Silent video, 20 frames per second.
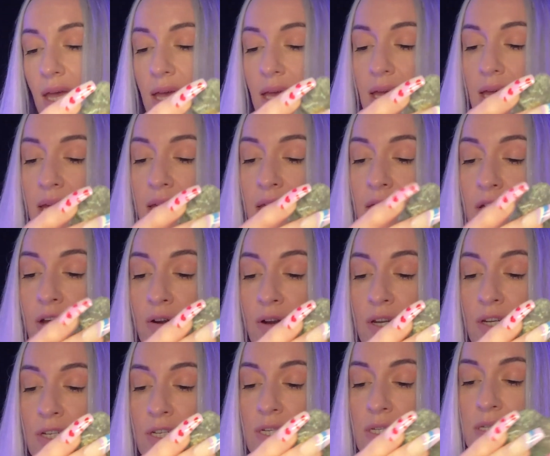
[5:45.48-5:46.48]

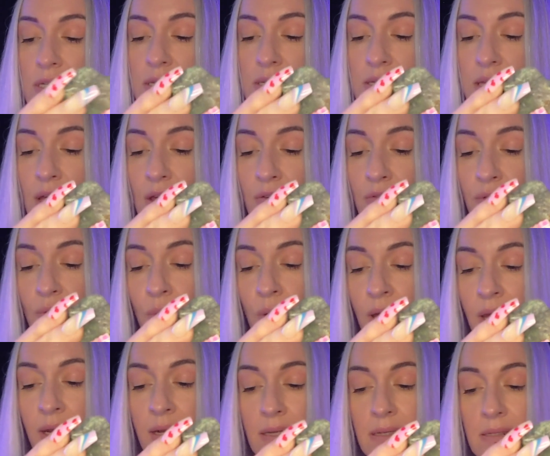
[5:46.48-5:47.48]
Encourages
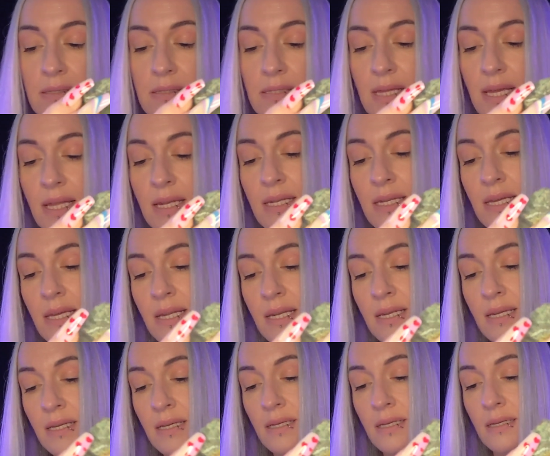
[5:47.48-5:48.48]
self-awareness and
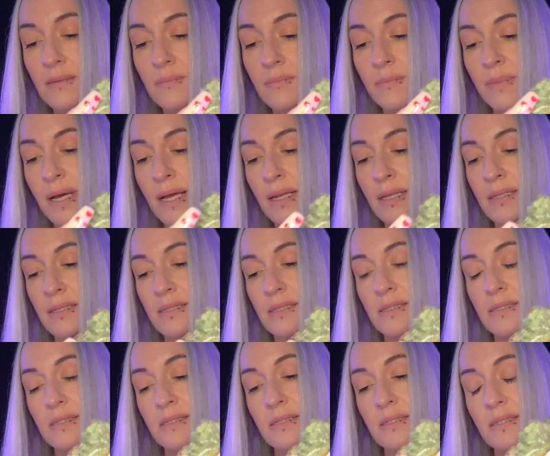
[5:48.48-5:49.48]
inner
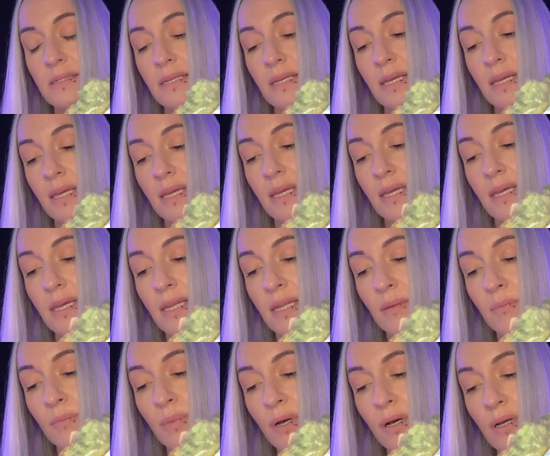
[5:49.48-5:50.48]
balance. It
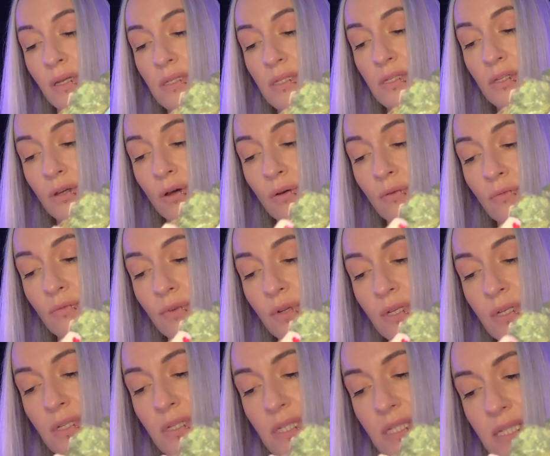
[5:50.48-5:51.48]
imparts
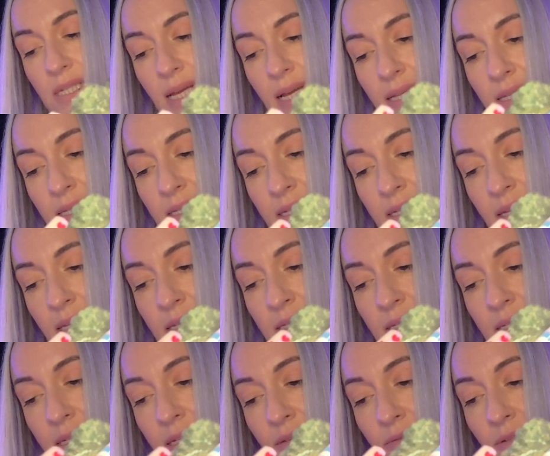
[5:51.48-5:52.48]
confidence and
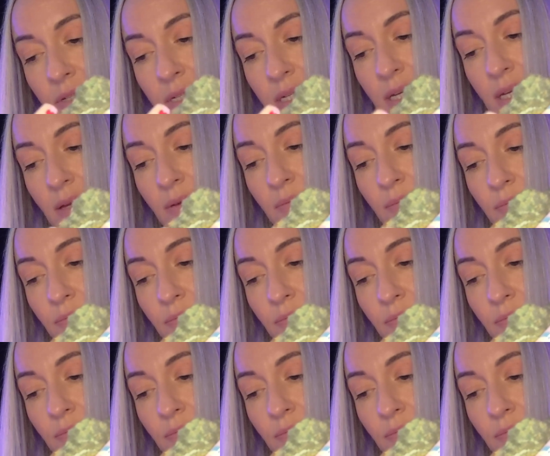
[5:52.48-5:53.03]
sensitivity.